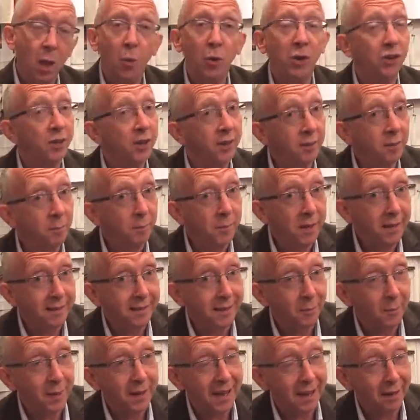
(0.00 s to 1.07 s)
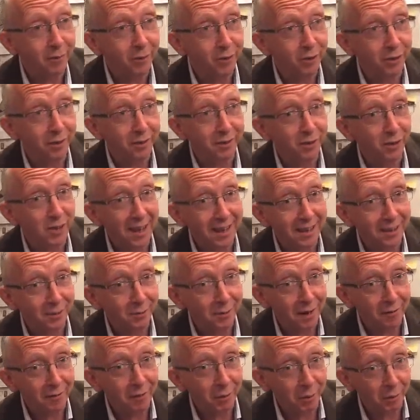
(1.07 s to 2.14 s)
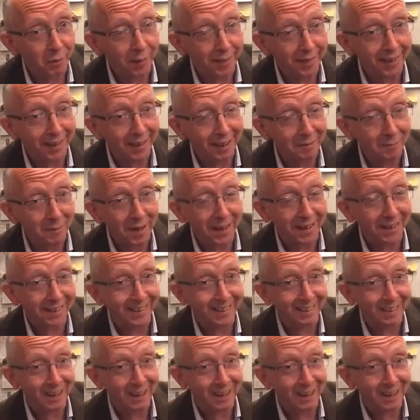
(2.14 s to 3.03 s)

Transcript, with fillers: Which doesn't mean that we have to chat to everyone when they come in.